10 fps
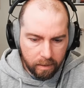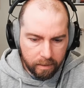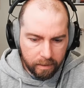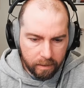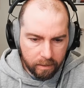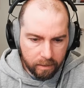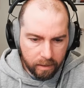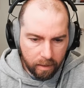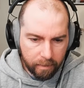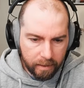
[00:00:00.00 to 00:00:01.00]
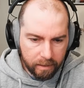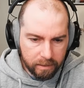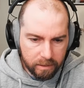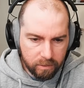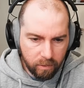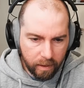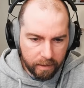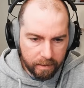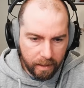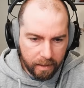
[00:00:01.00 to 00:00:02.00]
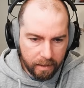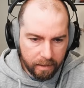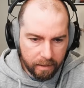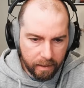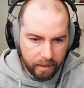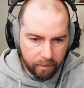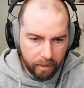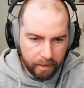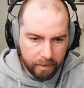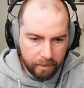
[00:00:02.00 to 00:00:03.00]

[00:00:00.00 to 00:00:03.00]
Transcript: that they'll come in and just try and take it anyway.